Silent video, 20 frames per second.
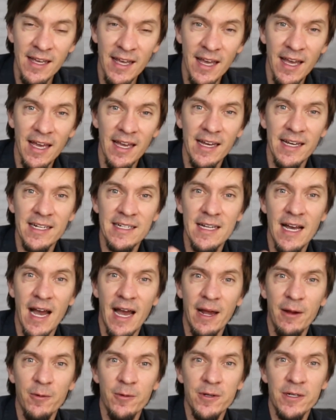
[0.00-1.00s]
and
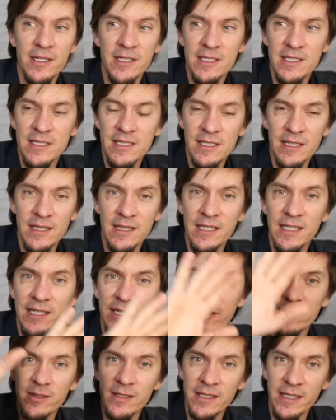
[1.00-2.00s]
I was
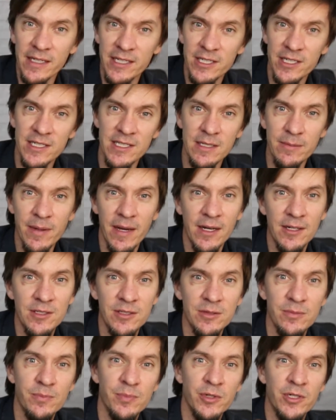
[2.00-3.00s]
literally just about
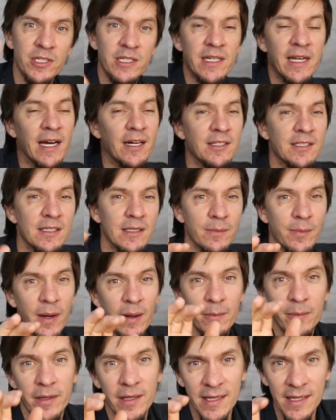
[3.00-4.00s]
to push it out to the
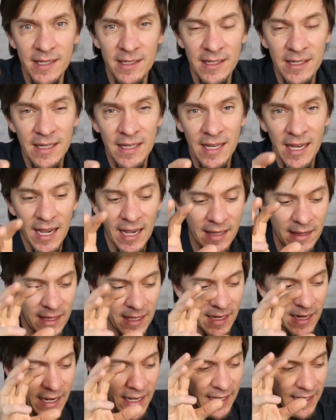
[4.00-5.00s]
public, and
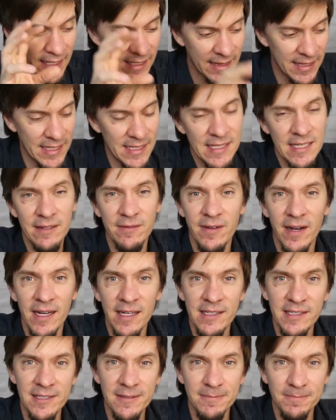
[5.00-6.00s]
then I get this
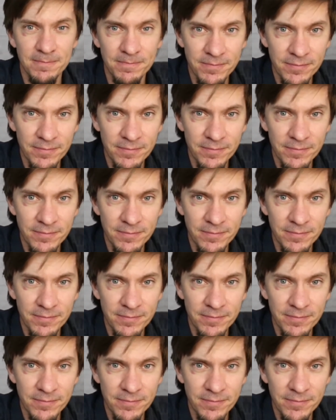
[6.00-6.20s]
advice.